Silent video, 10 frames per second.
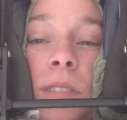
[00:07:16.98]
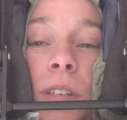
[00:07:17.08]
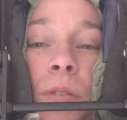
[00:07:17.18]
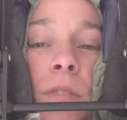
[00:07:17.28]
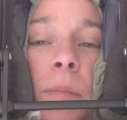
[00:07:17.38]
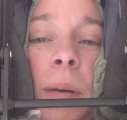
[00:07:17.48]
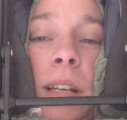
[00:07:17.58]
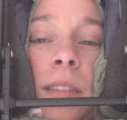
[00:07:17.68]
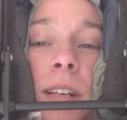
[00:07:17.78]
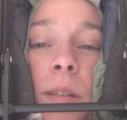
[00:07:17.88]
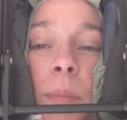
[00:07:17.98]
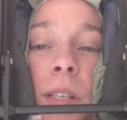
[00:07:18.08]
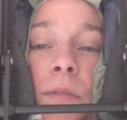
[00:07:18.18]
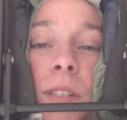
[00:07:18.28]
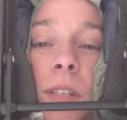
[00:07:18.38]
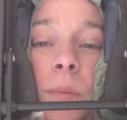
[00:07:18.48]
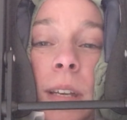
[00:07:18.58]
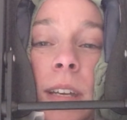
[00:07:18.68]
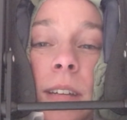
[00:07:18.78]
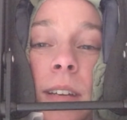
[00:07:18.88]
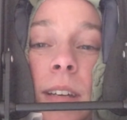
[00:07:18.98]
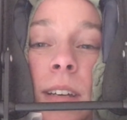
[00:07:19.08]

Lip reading: you're a bad therapist for doing it.